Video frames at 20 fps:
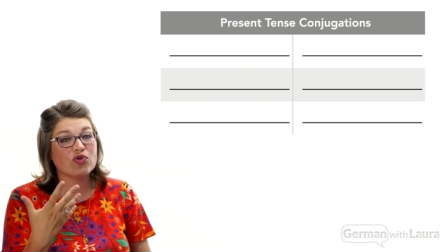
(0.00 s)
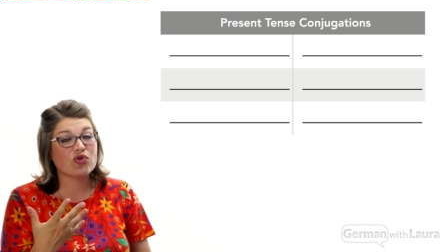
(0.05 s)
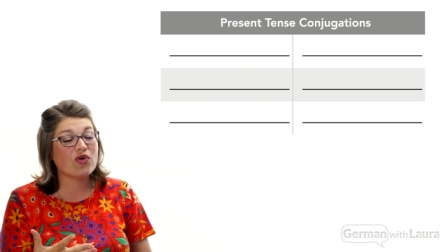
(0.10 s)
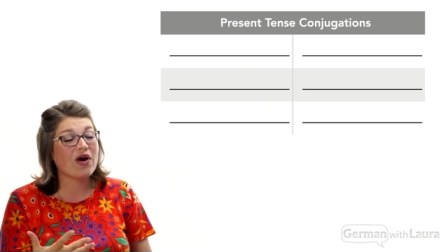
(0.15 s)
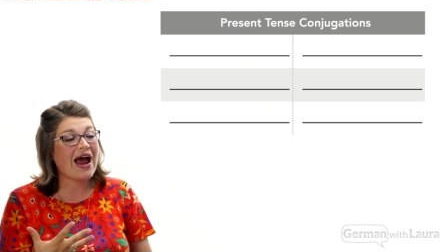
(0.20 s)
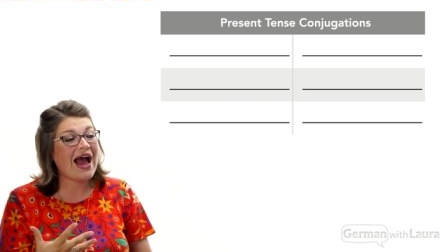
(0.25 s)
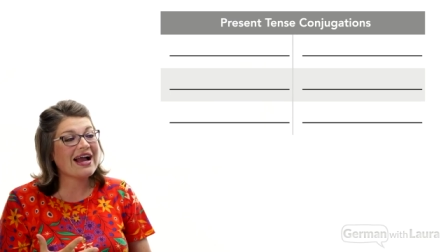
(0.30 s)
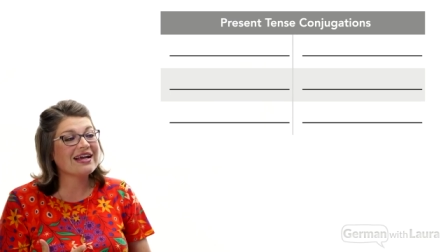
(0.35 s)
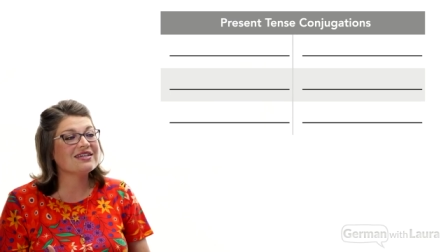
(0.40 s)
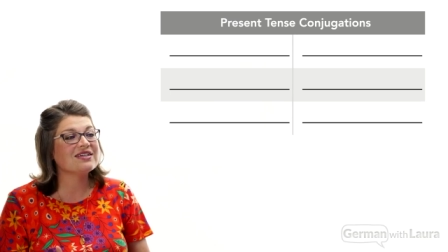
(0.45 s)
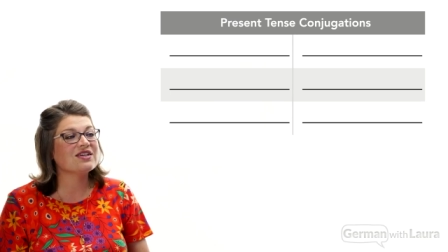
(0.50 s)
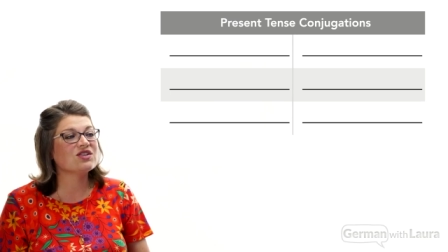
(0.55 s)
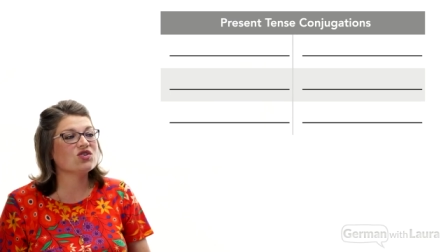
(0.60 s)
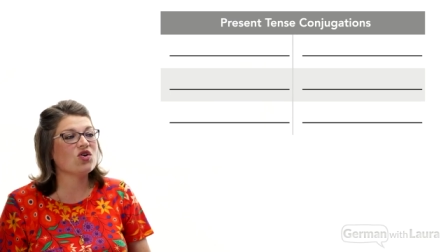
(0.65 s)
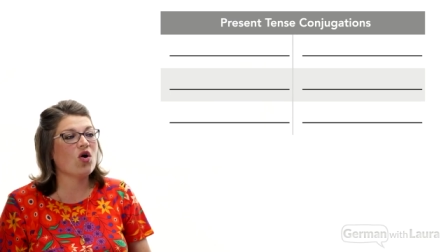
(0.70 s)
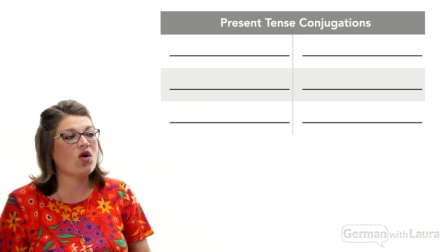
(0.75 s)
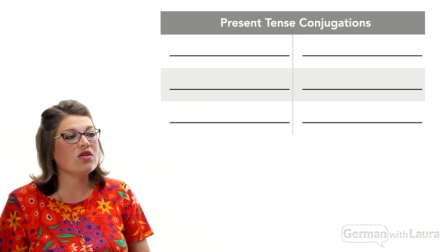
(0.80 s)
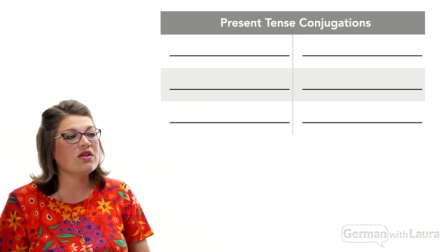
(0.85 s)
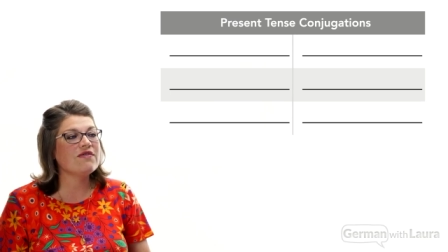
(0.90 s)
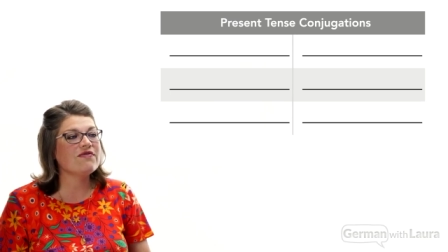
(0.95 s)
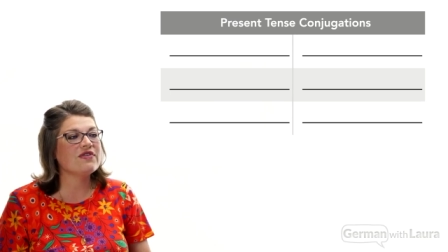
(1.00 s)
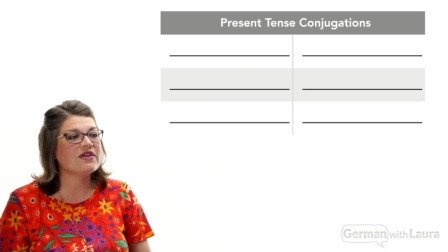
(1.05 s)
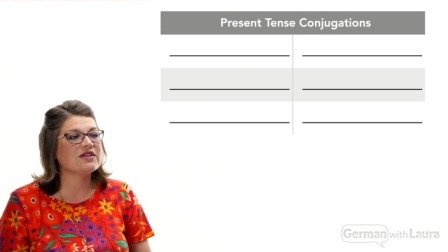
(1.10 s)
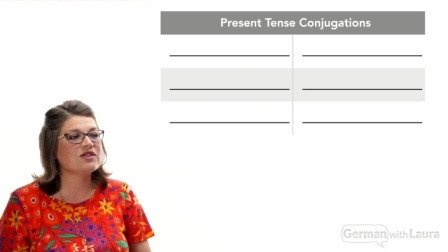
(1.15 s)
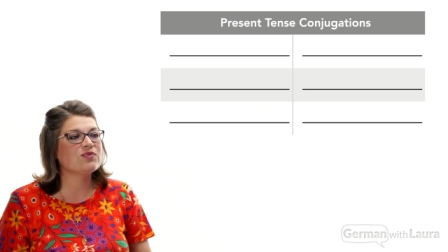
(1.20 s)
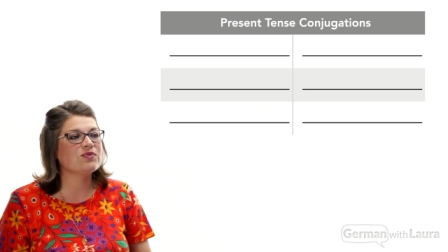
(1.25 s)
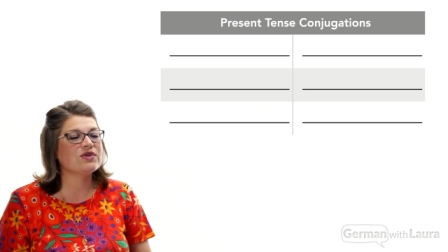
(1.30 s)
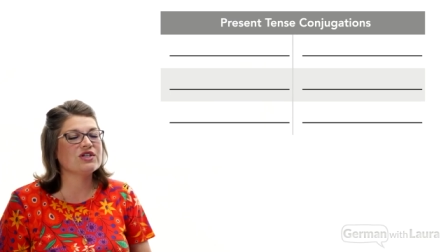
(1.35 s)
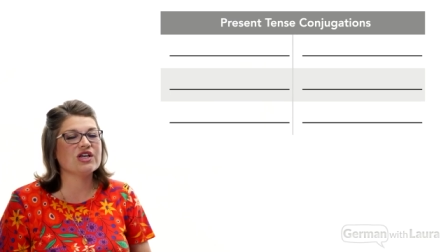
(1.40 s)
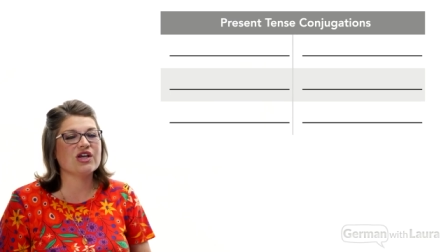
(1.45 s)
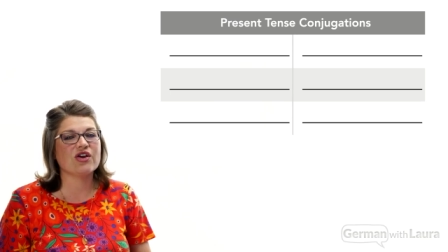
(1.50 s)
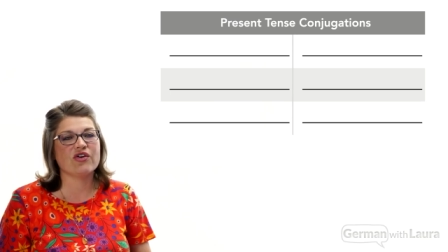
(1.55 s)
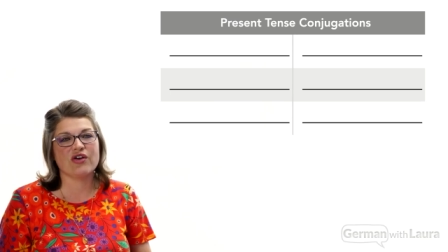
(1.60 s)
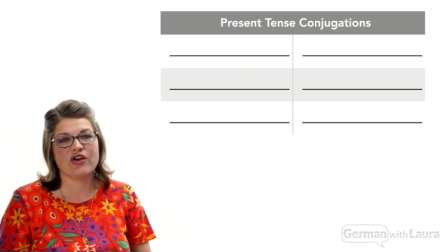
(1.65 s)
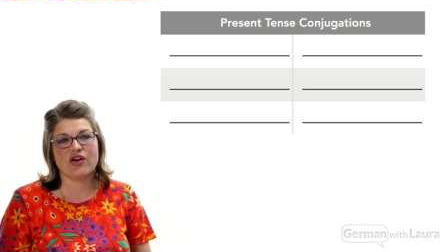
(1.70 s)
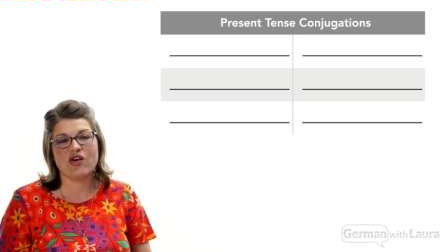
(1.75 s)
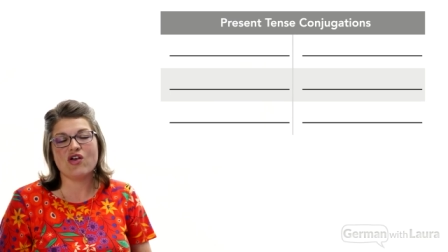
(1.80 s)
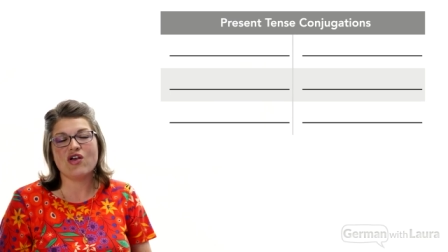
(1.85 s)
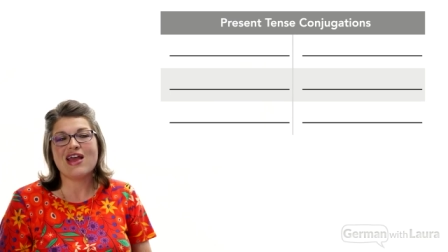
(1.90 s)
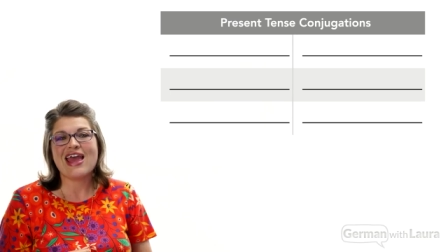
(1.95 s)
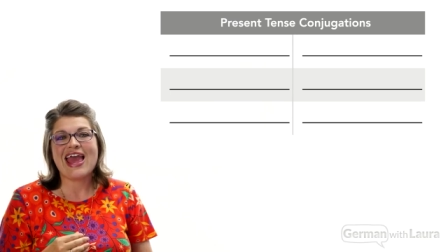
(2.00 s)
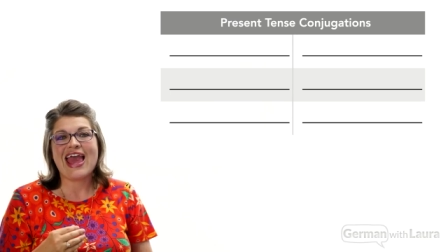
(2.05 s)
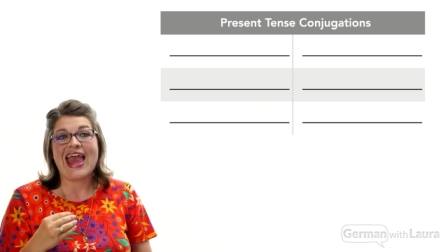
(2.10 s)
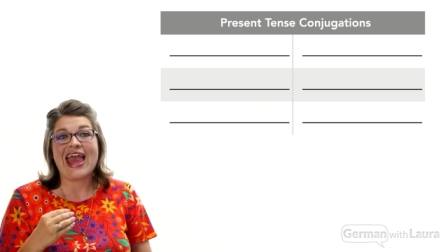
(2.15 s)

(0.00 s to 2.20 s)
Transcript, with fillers: practice all of this material,